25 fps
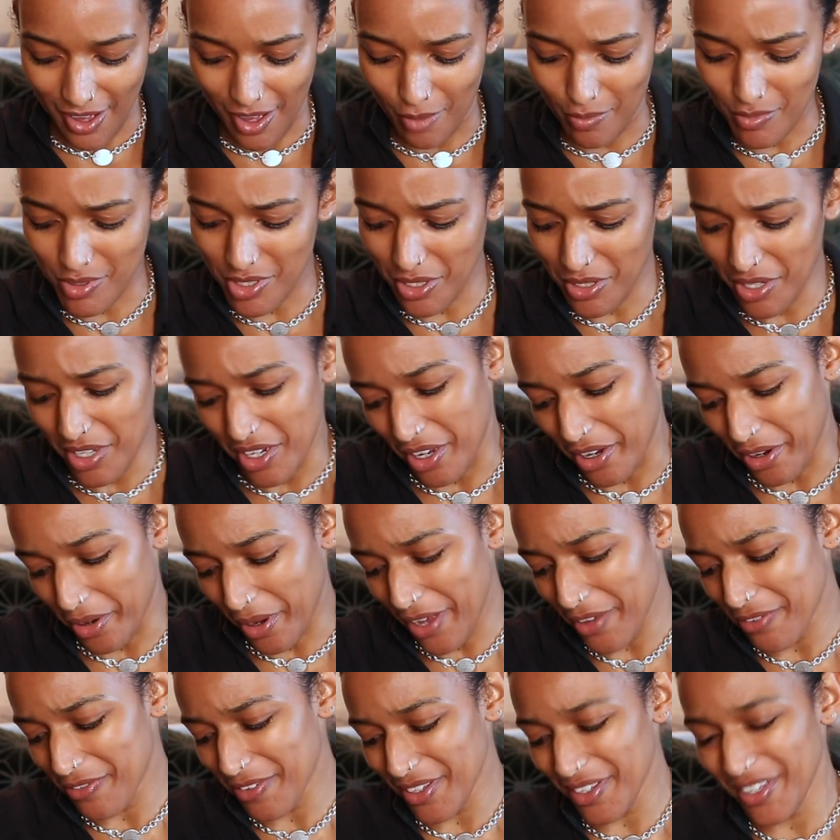So you know,
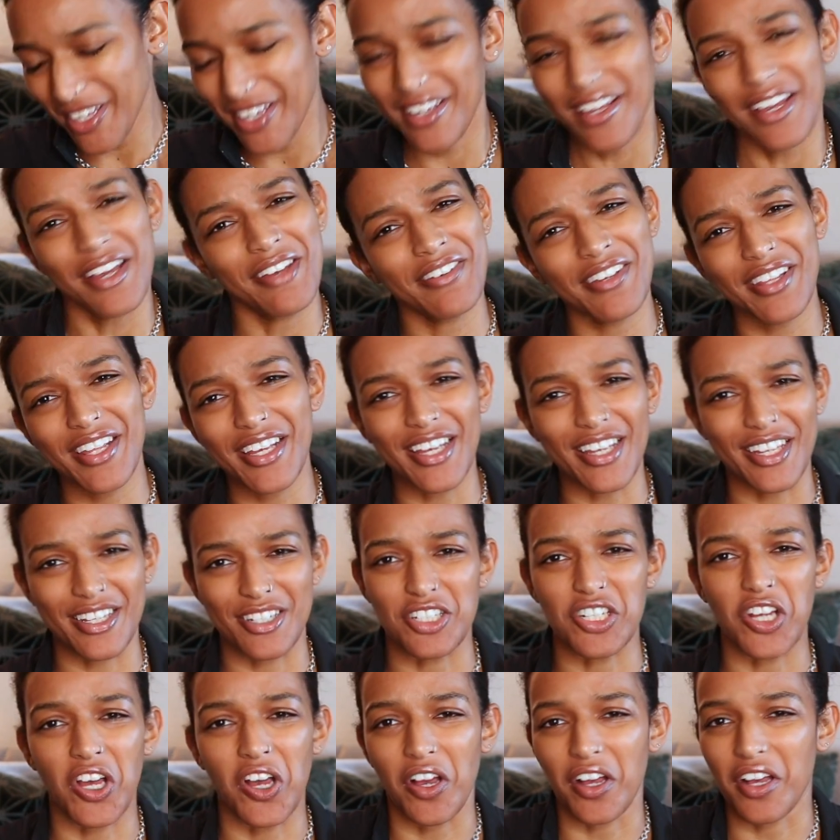I feel like I can
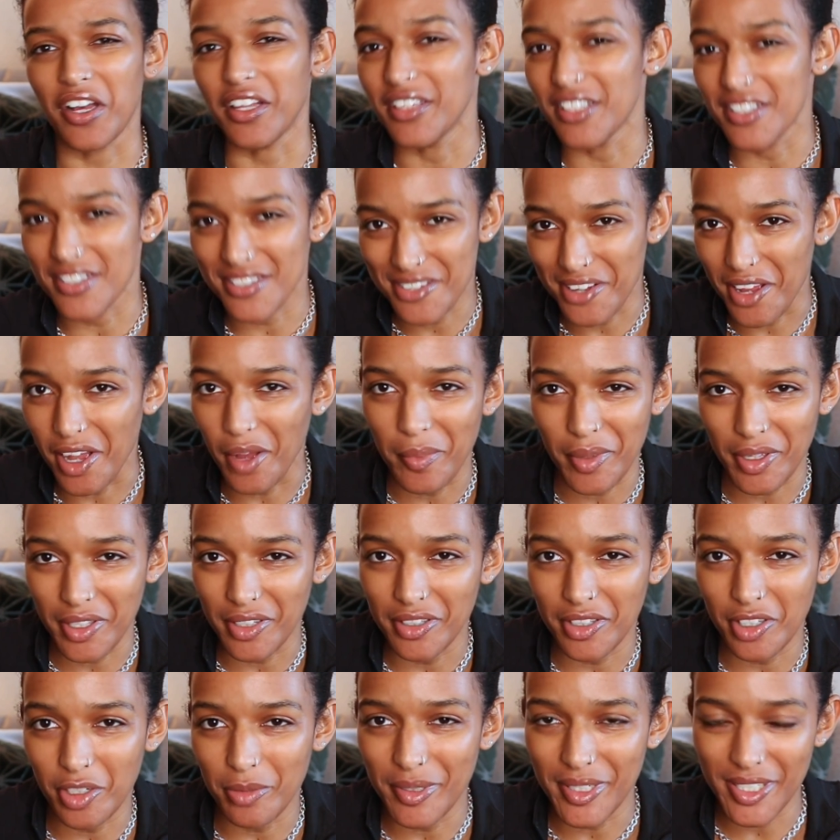talk on this topic a
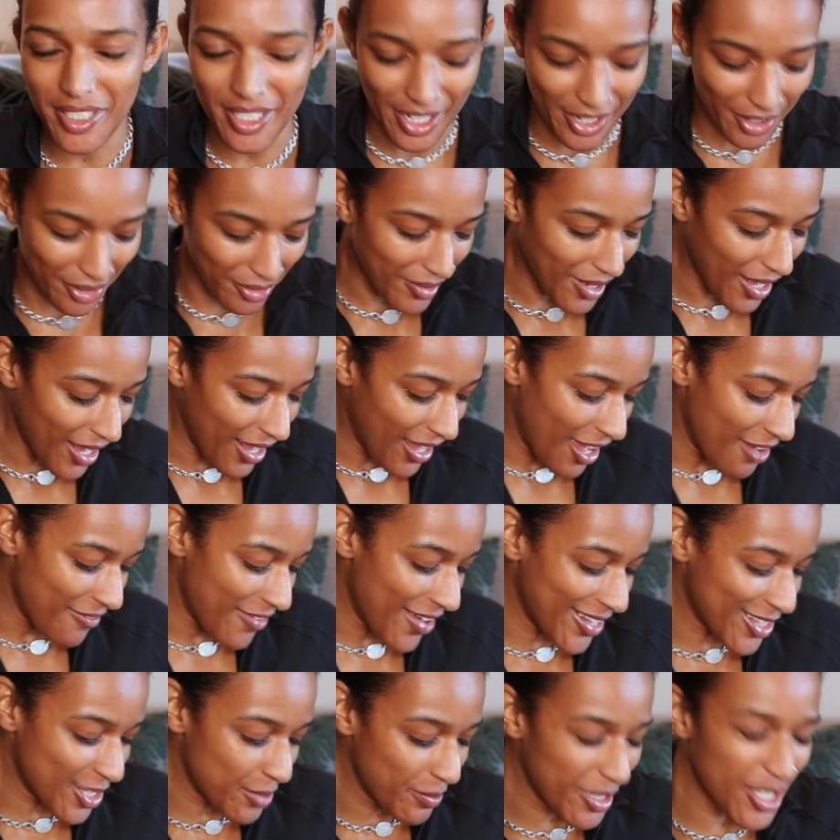little bit now. I've
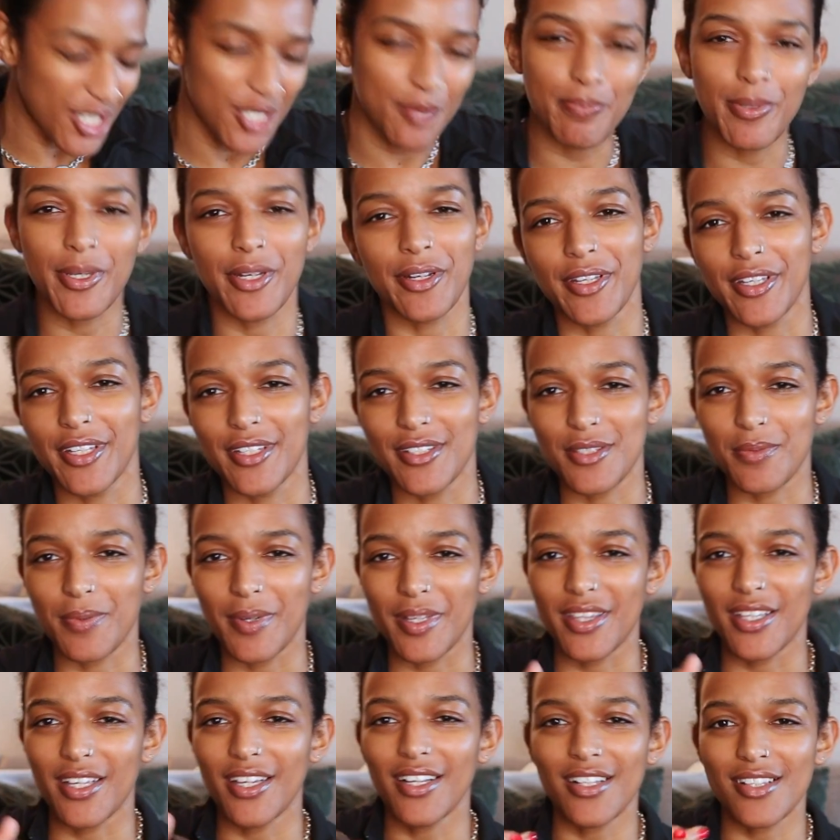had some experience
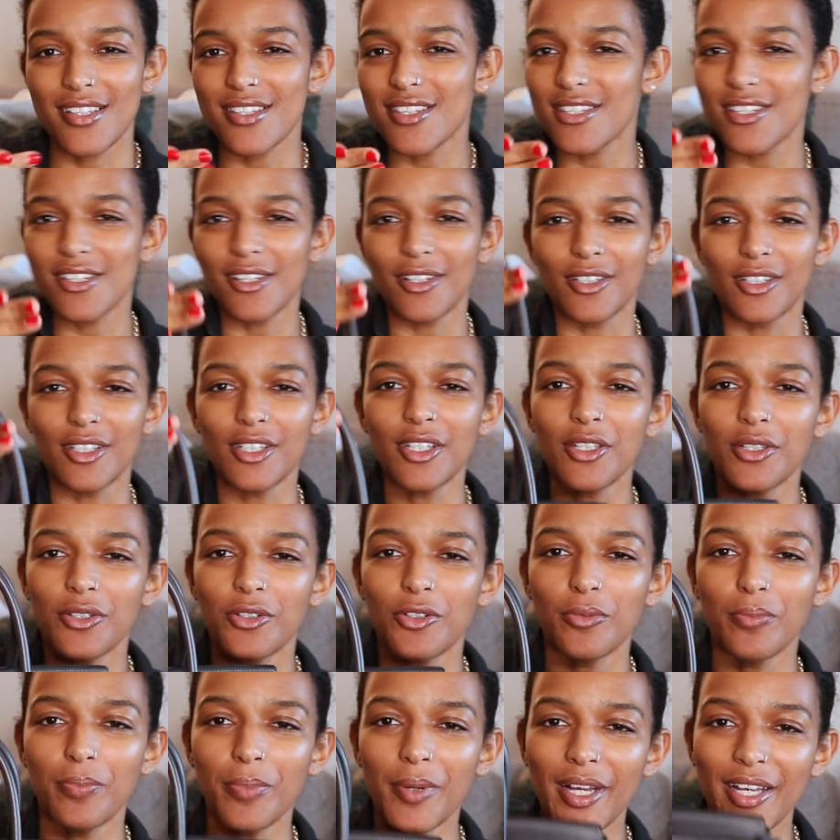with it. It's still
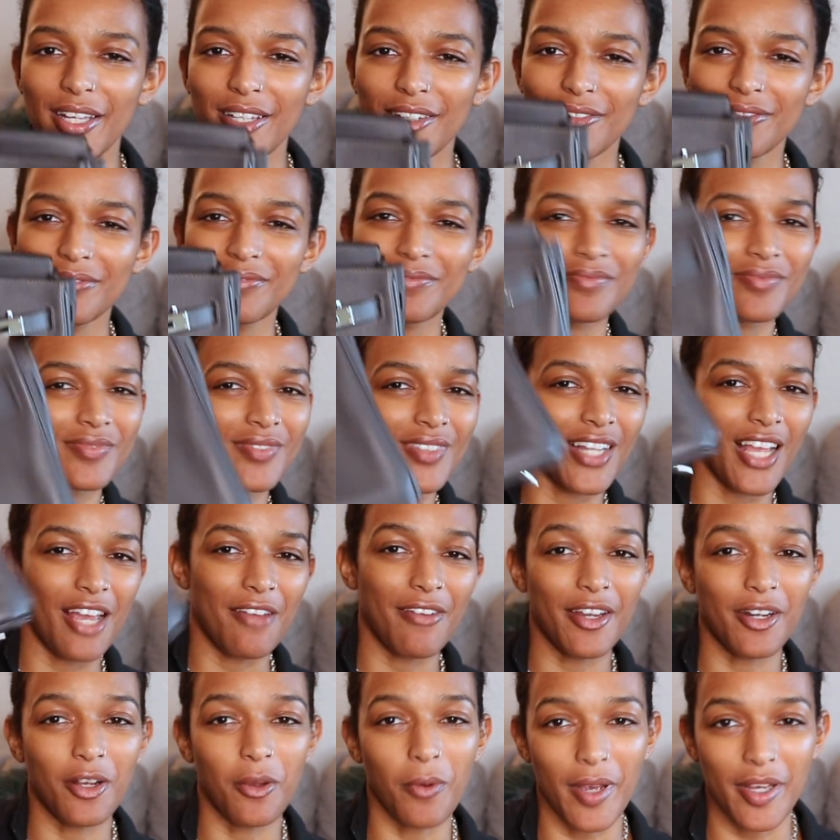new, but I've
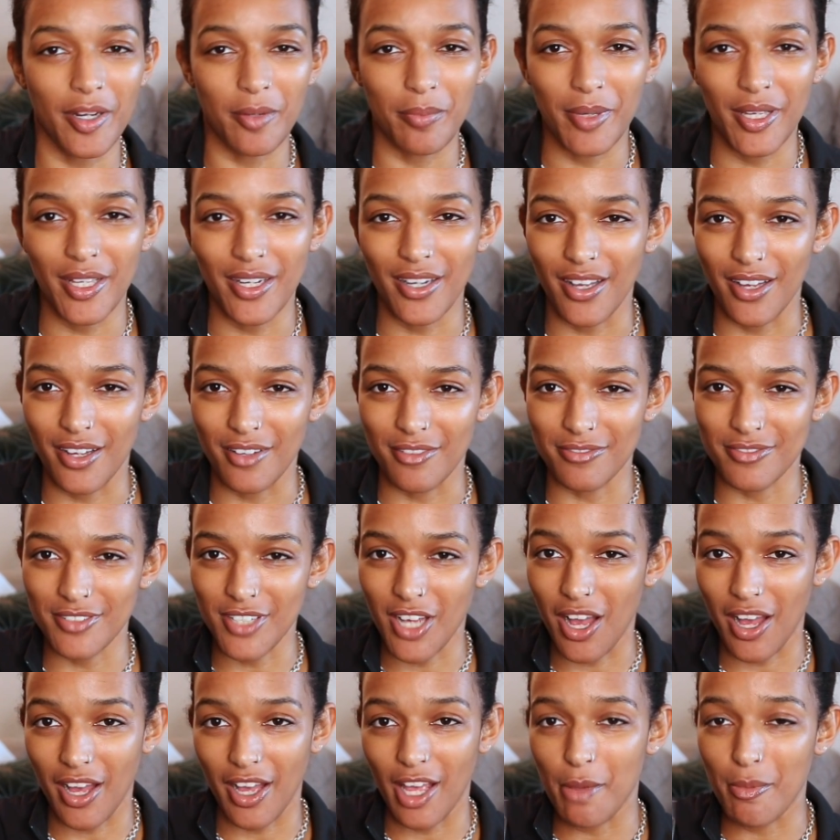had quite a bit of
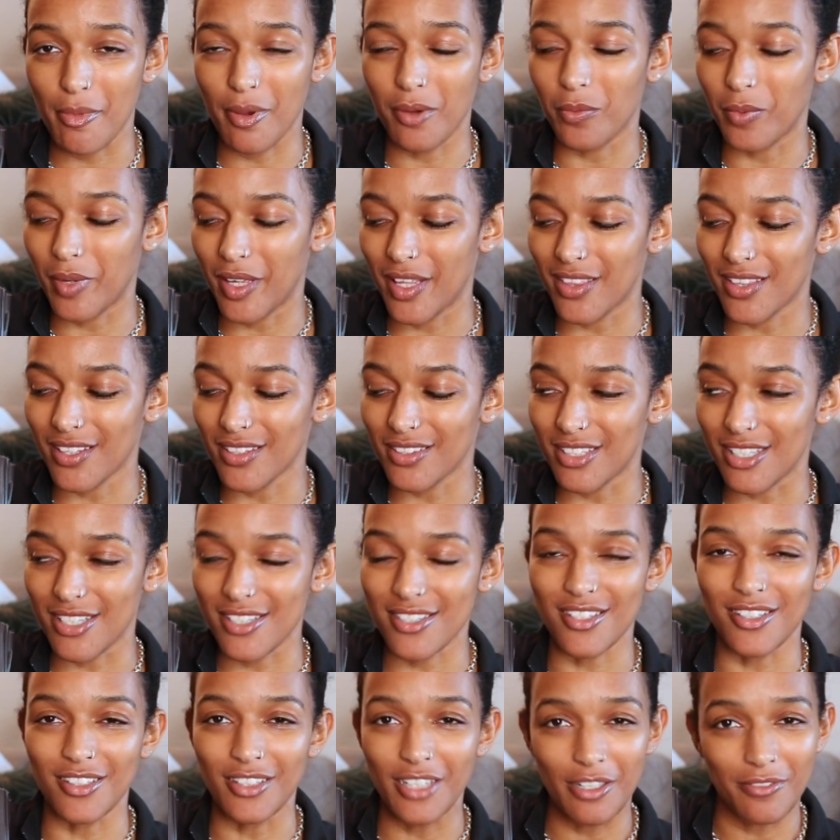time with
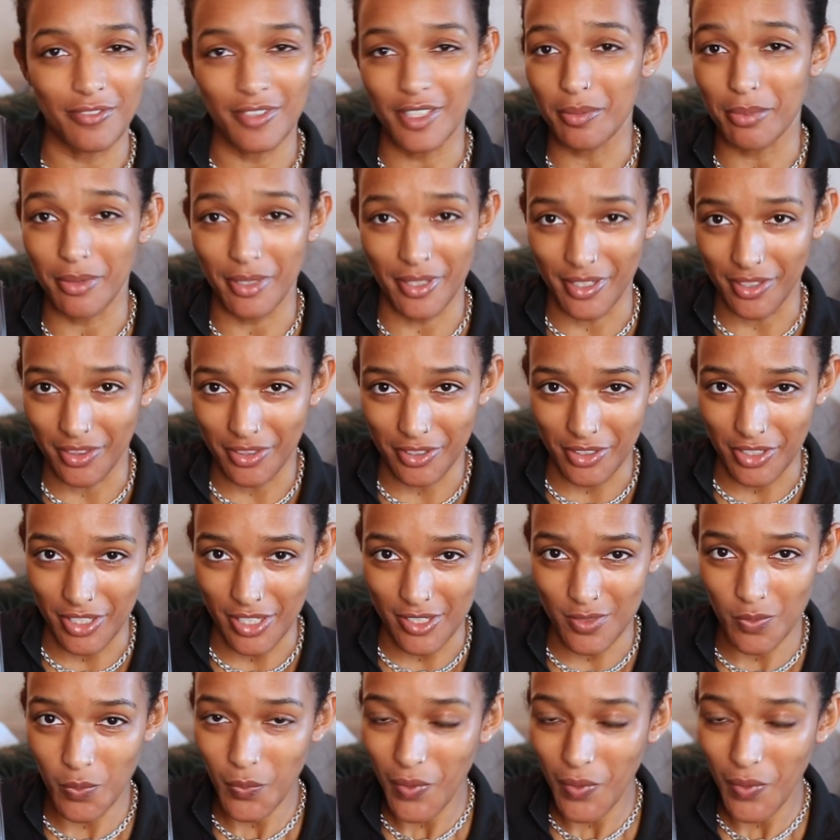this lovely Birkin 30 as